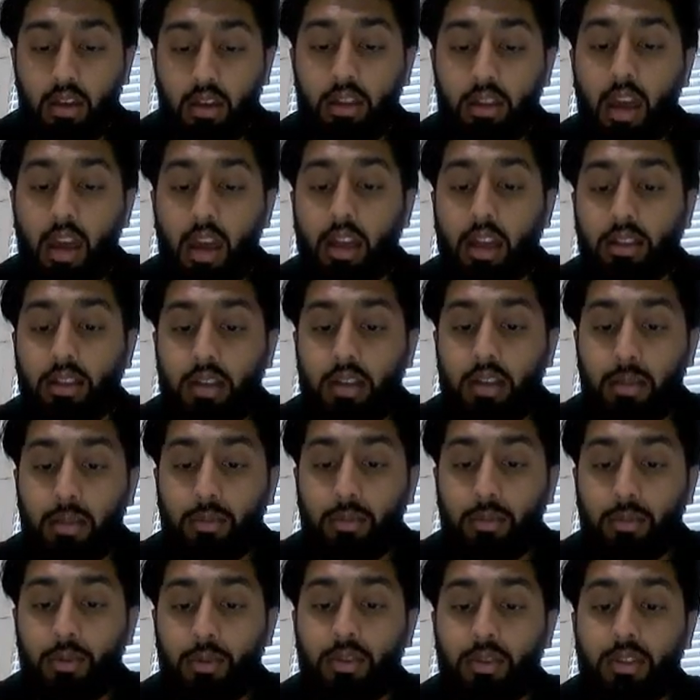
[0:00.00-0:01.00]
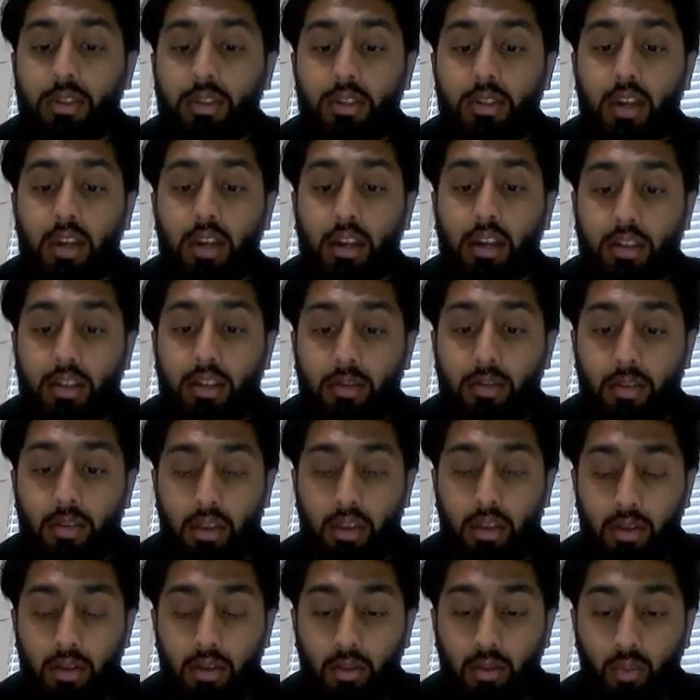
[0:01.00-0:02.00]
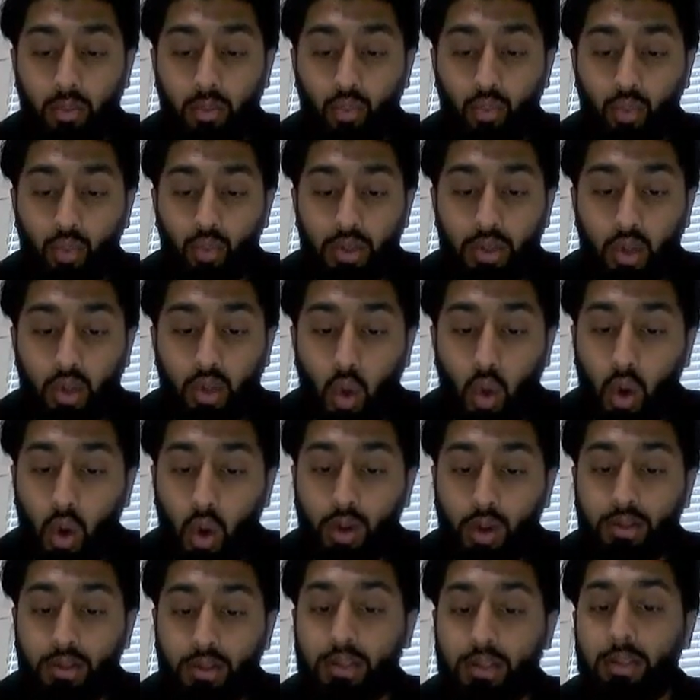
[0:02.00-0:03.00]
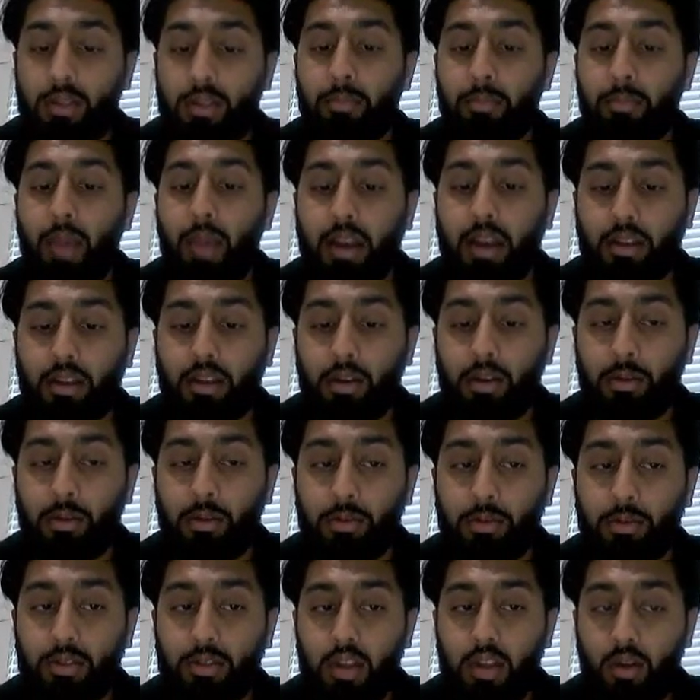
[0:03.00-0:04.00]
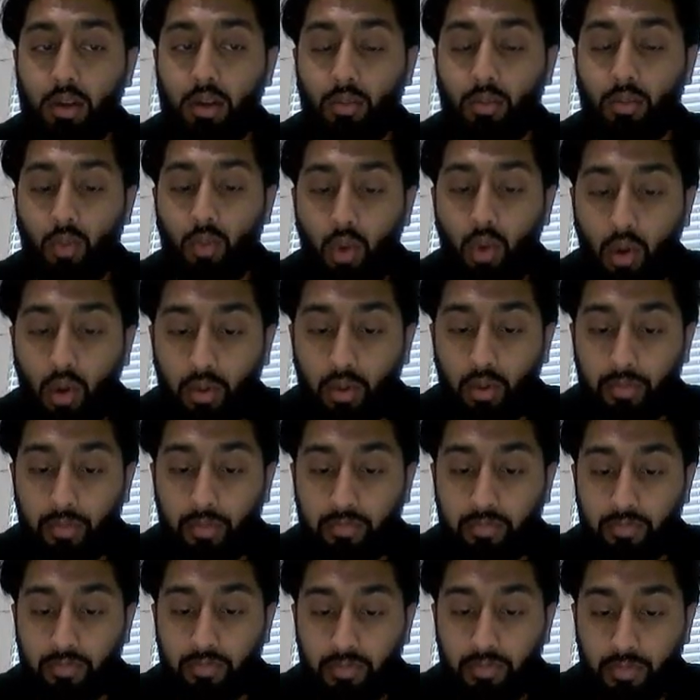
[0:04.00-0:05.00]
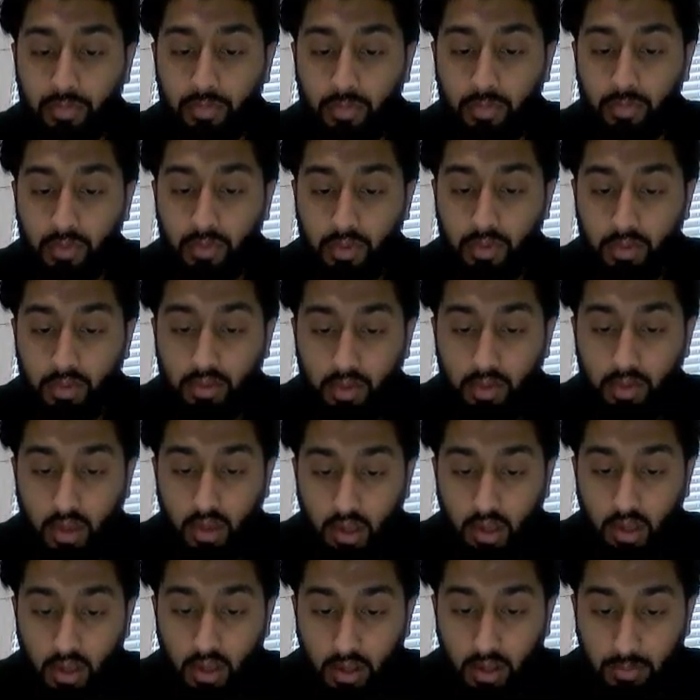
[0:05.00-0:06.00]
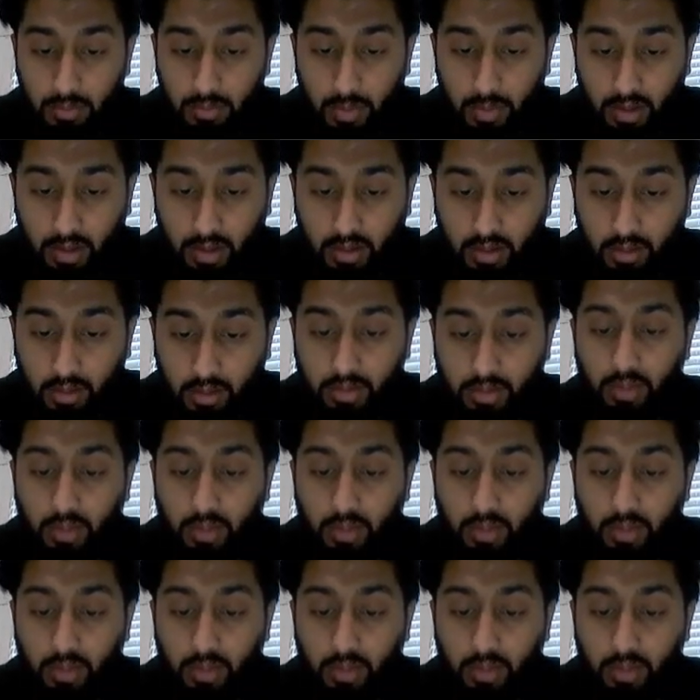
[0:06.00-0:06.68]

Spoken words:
The enzyme loses its activity, which causes the bacterial cell wall which